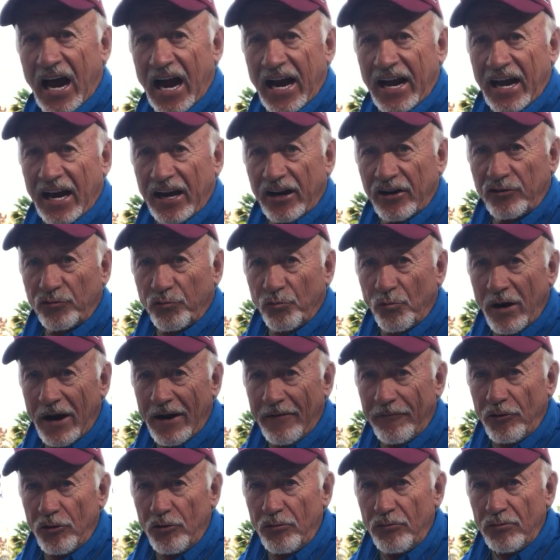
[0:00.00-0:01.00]
I got a
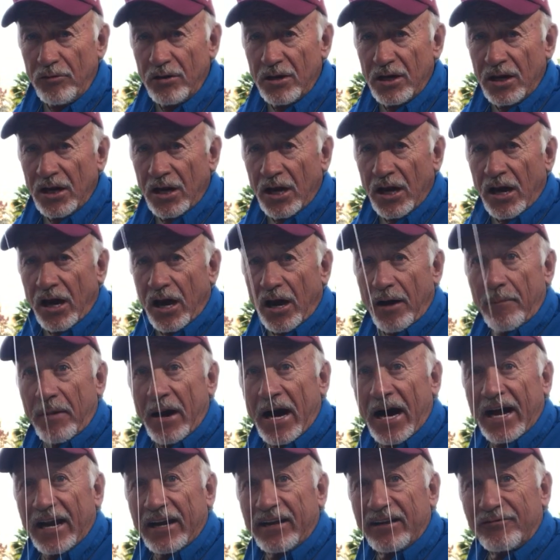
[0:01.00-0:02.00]
swivel,
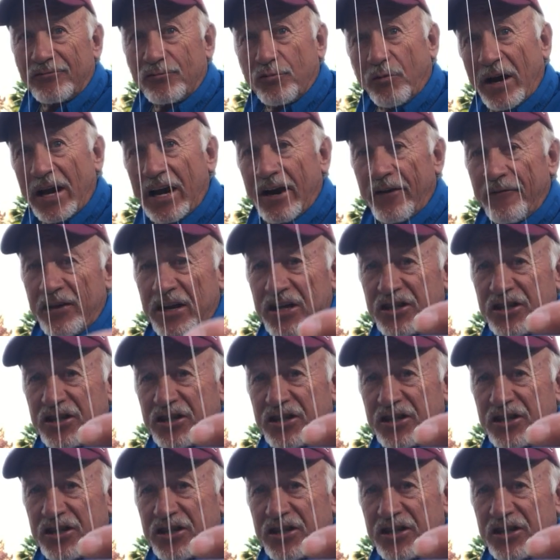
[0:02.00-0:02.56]
about 12